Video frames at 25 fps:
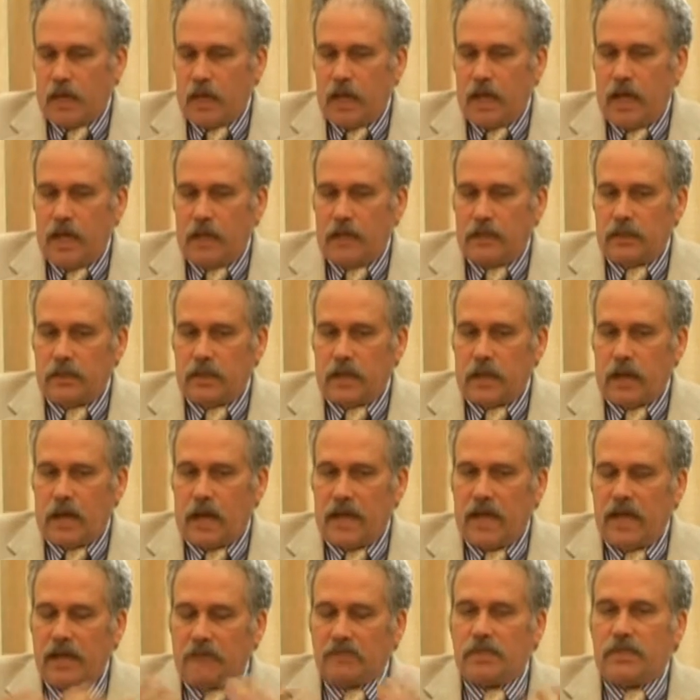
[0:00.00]
And I
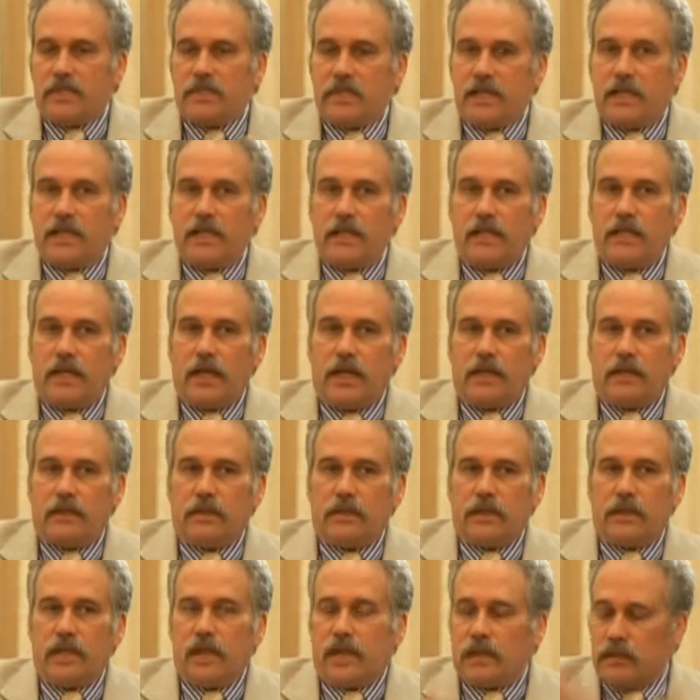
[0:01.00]
have to say that,
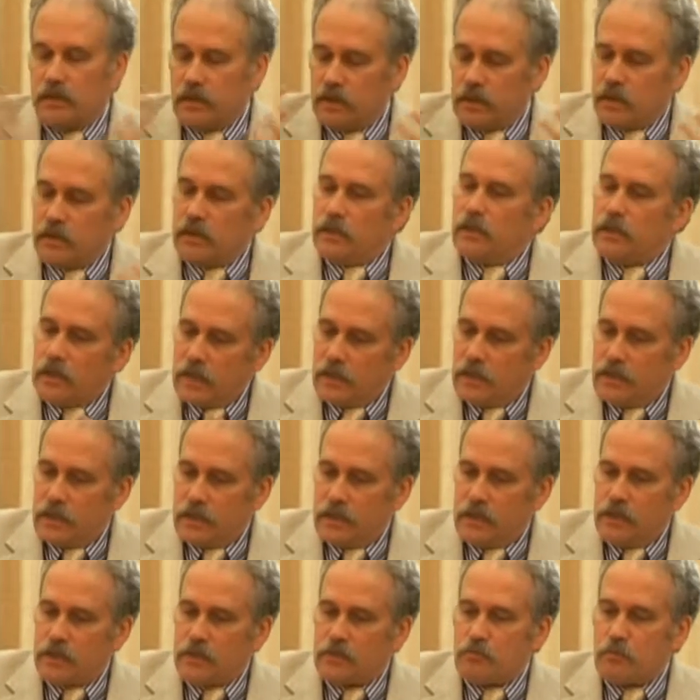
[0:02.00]
again,
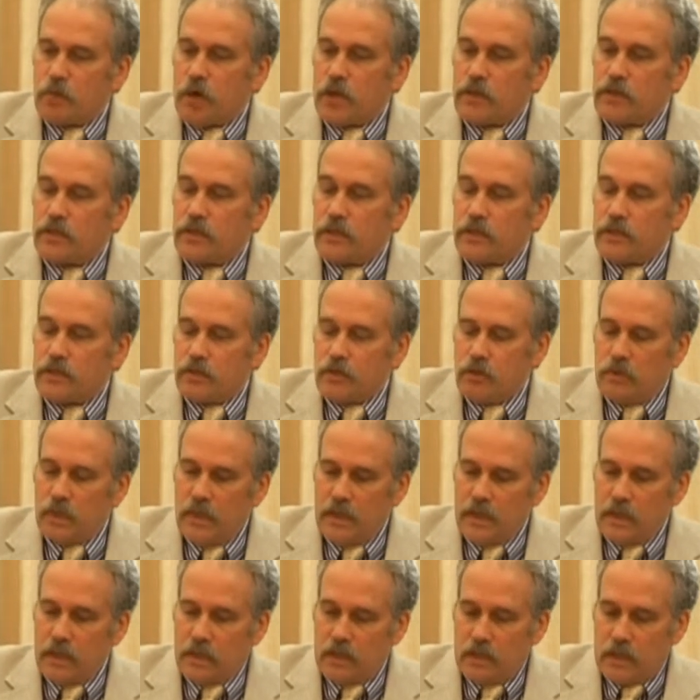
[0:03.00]
this project is
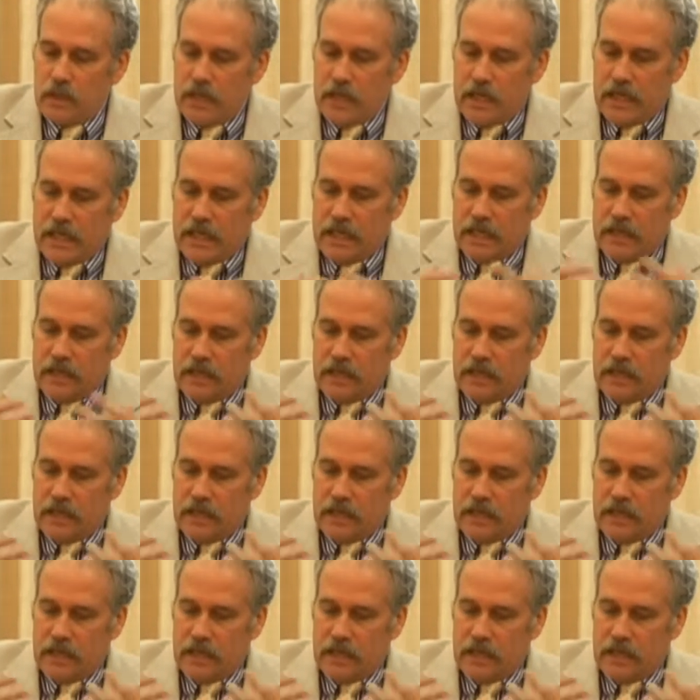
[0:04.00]
unique, it